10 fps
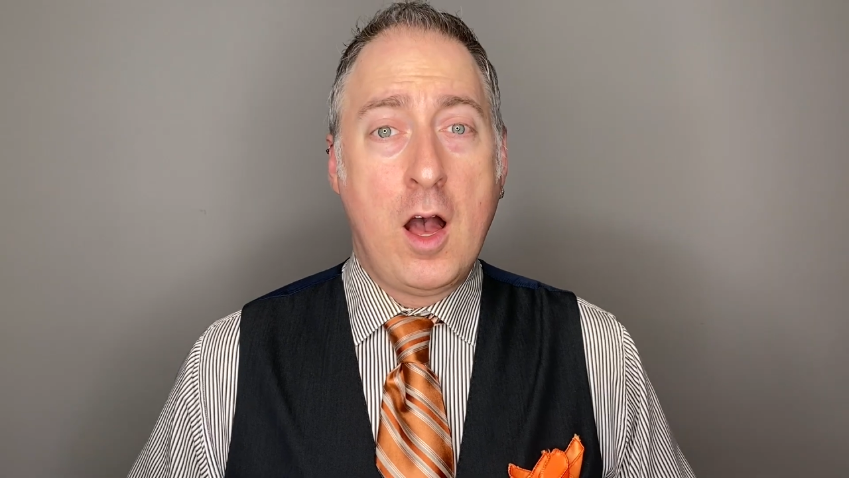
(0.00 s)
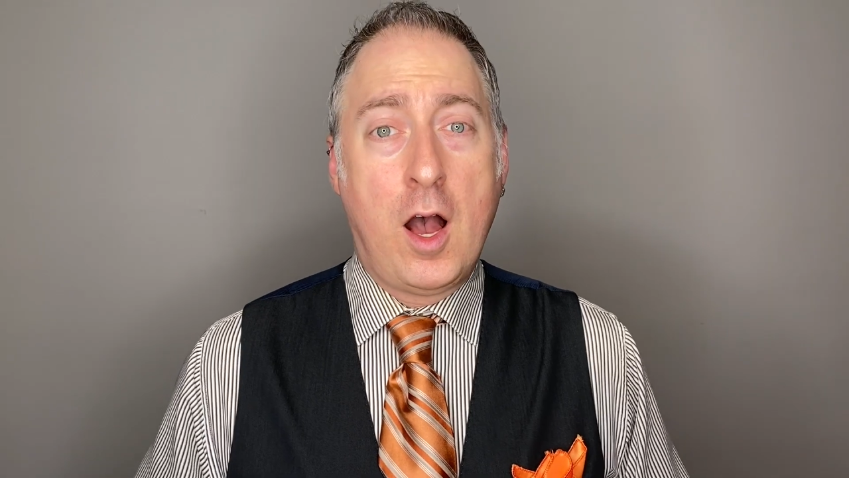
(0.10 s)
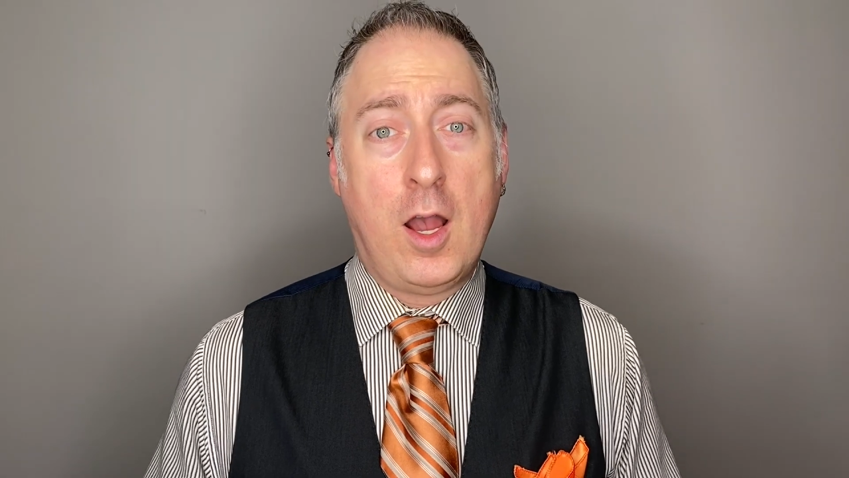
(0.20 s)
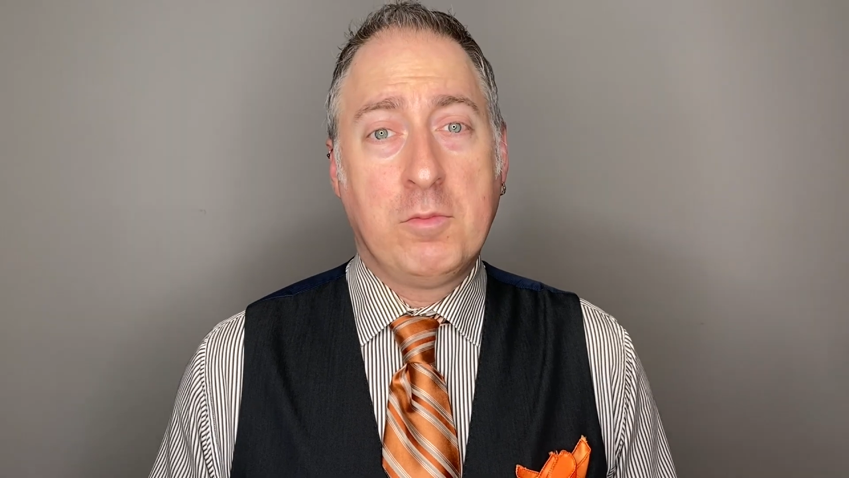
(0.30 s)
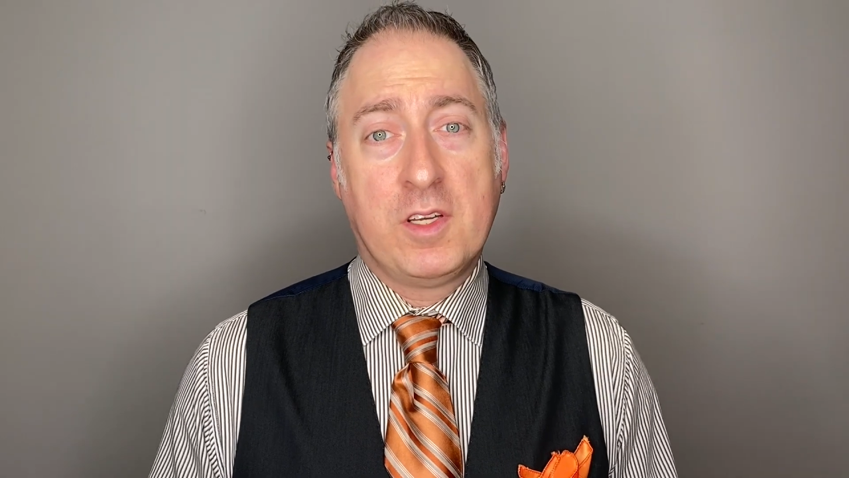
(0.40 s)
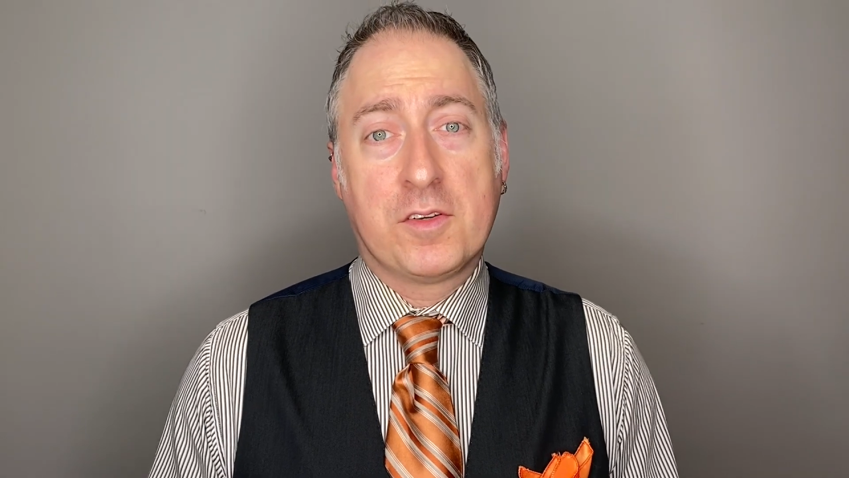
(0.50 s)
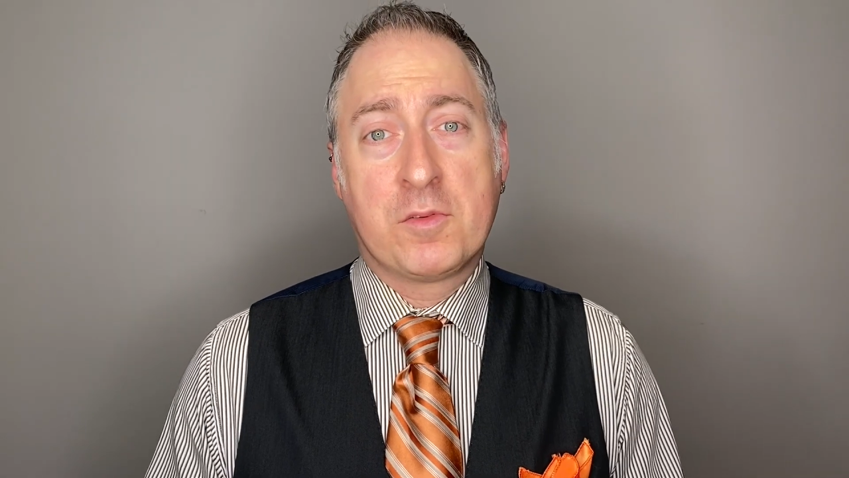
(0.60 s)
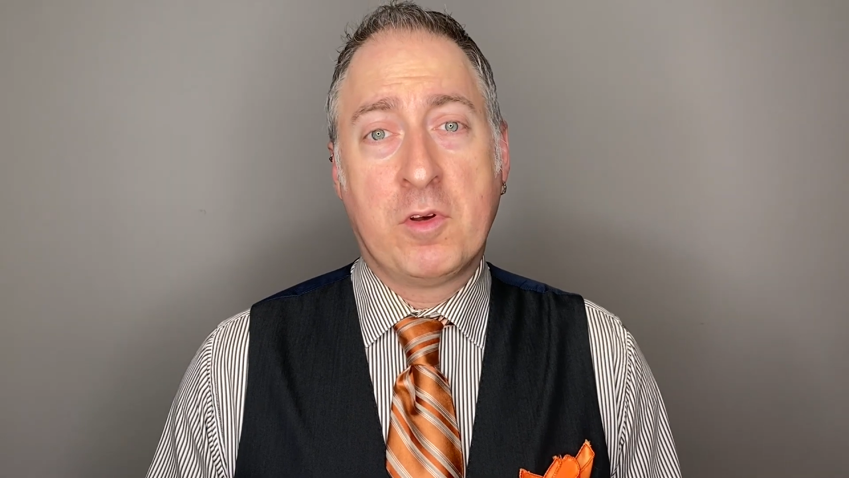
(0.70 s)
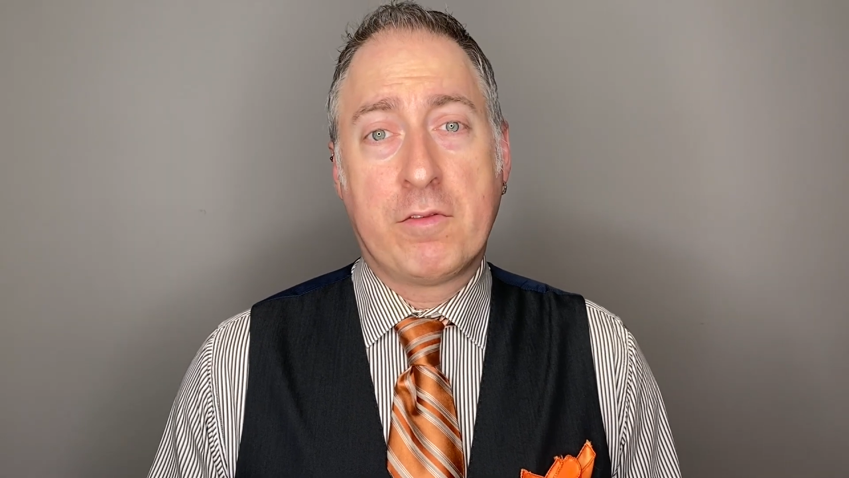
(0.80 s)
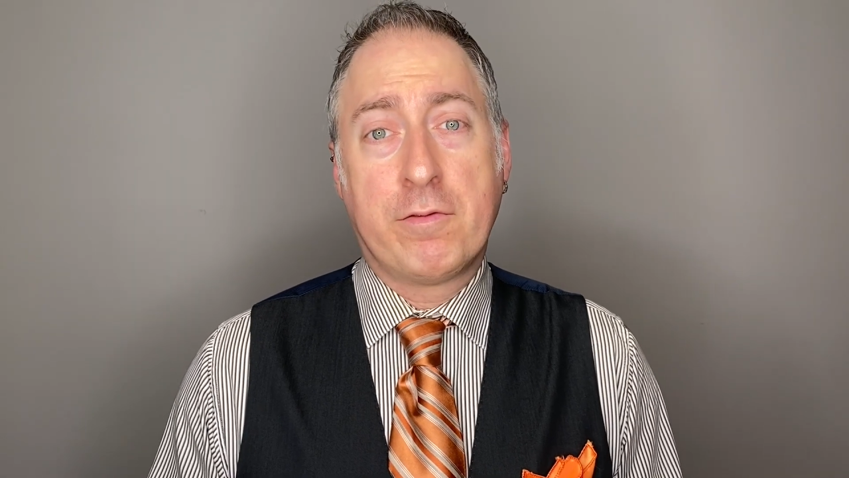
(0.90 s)
I'm Dale
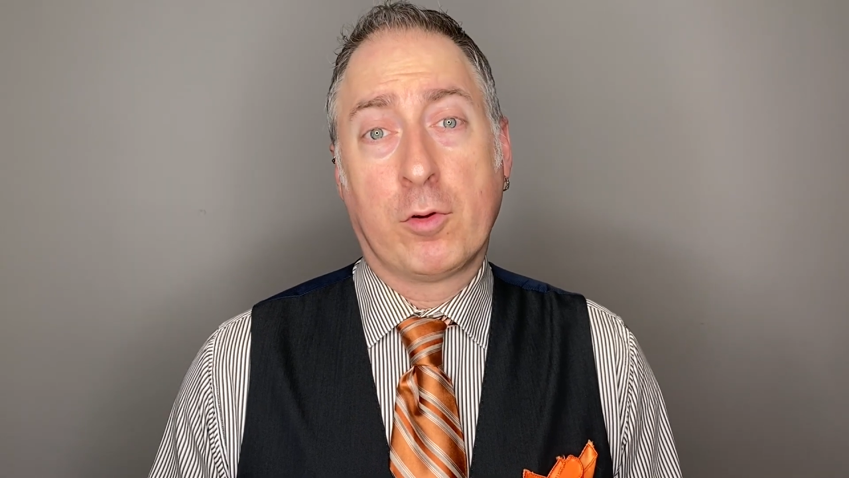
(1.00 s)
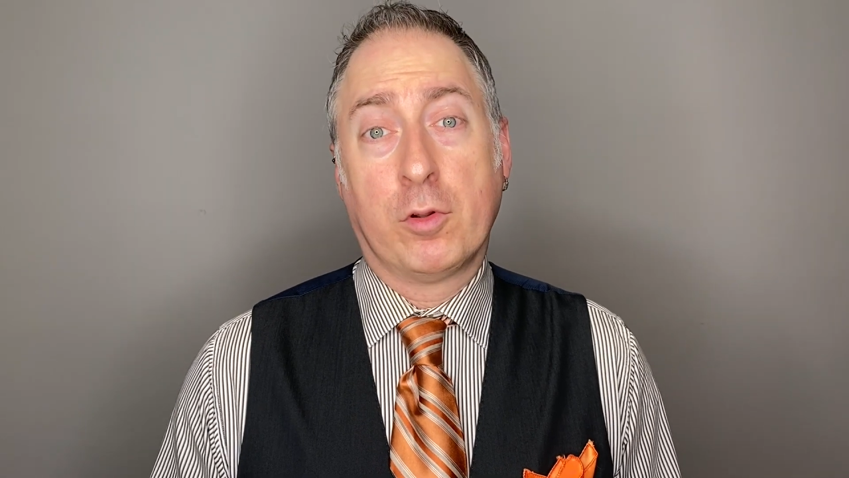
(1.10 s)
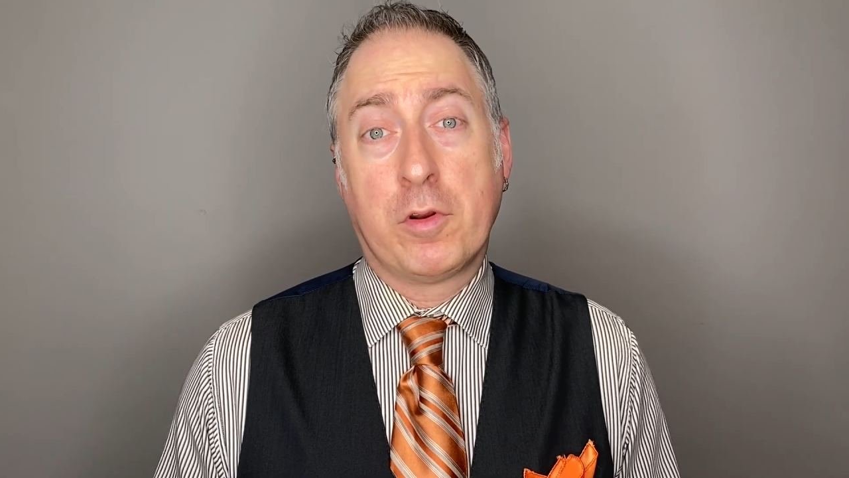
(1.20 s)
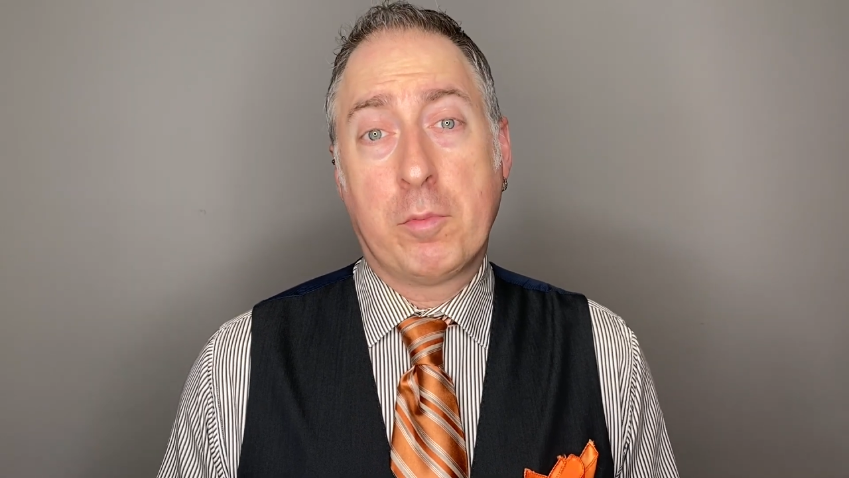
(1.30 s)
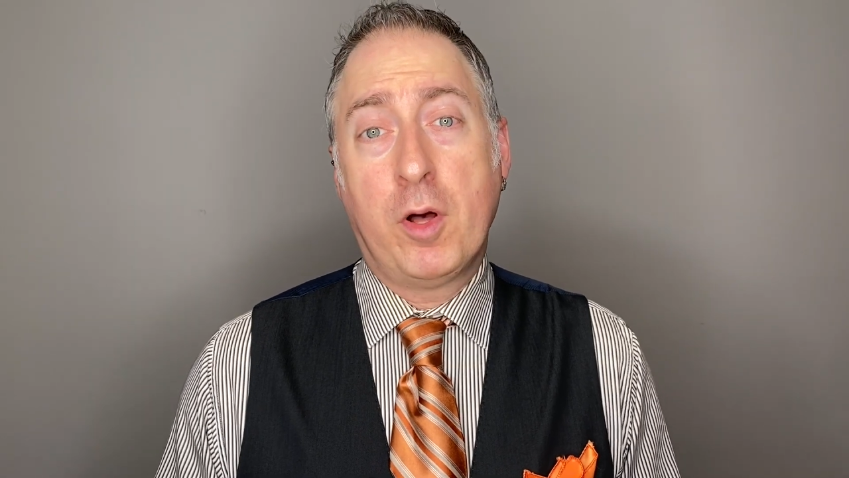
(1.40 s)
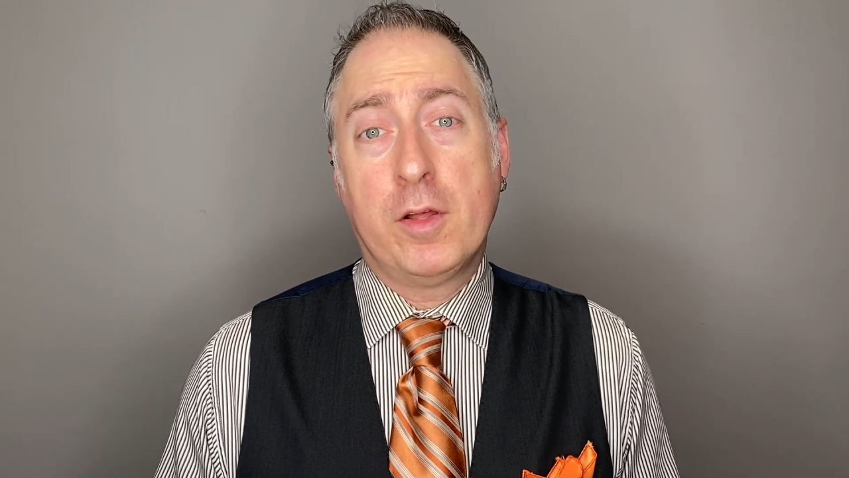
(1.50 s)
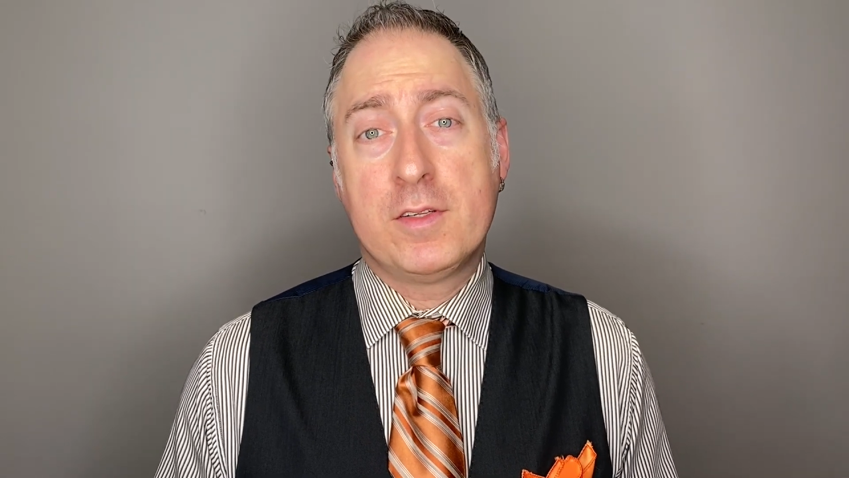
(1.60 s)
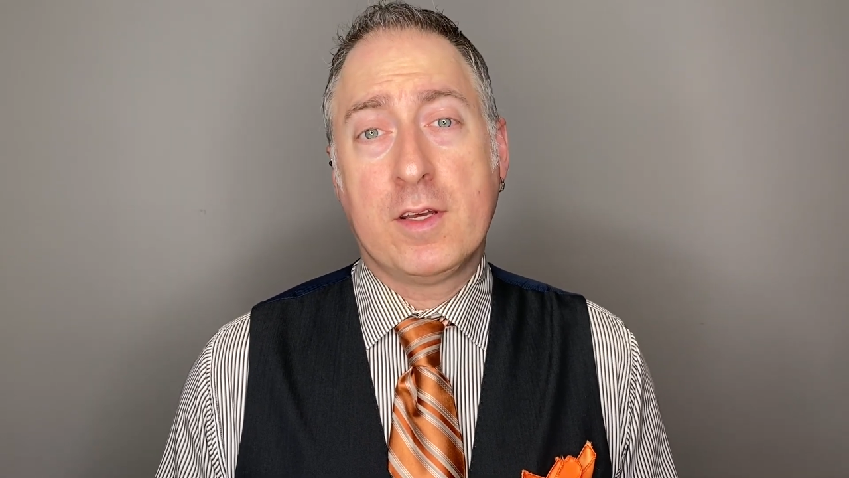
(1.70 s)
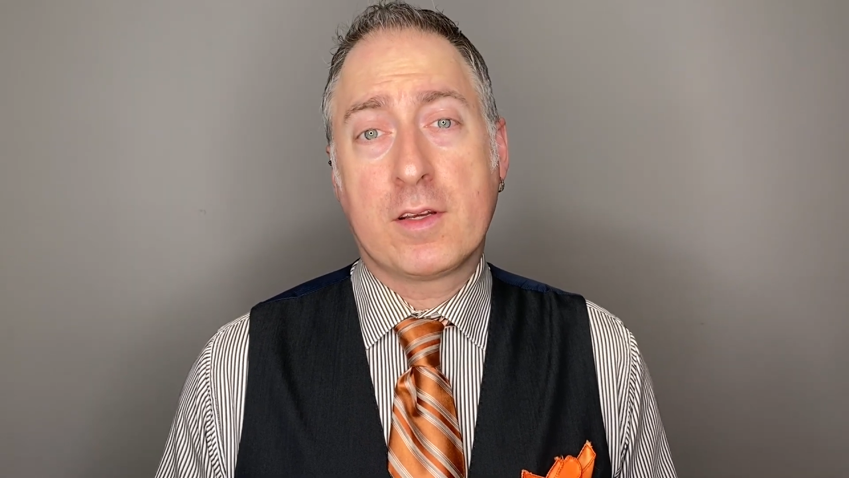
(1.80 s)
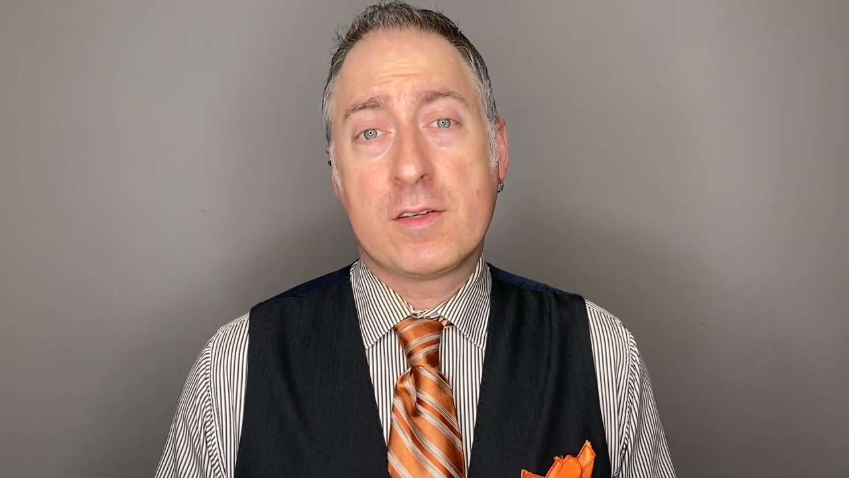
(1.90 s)
Smith for Learning
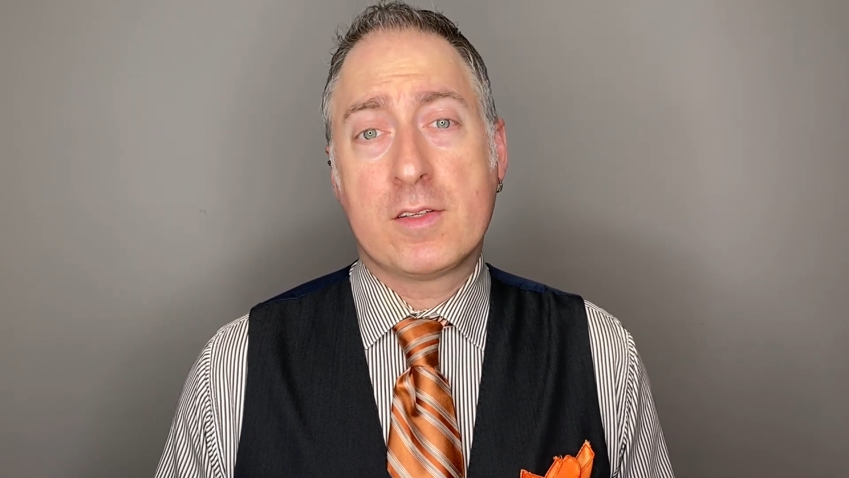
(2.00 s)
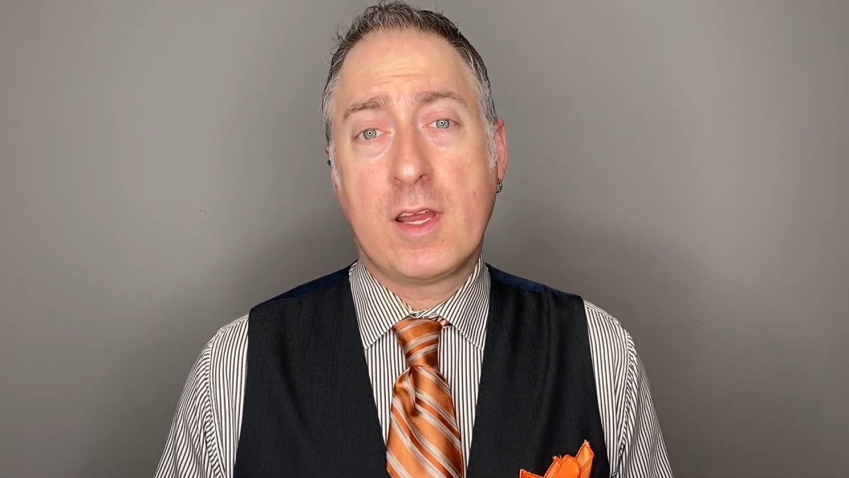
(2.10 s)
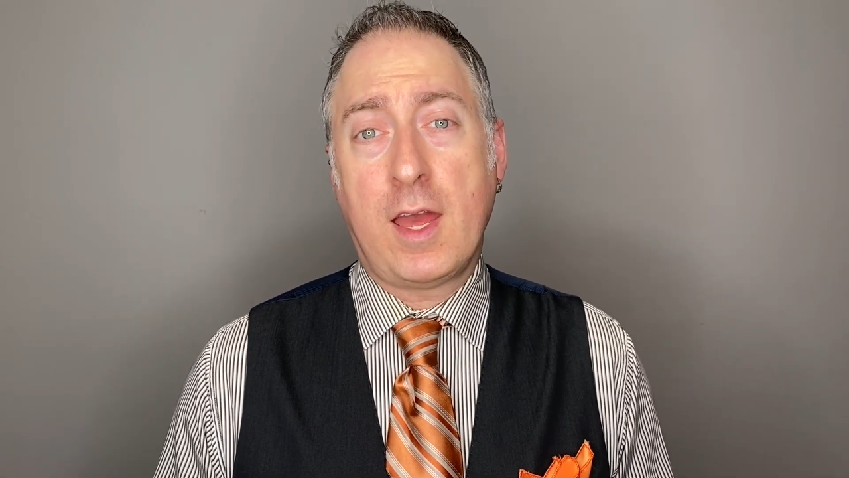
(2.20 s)
Politics,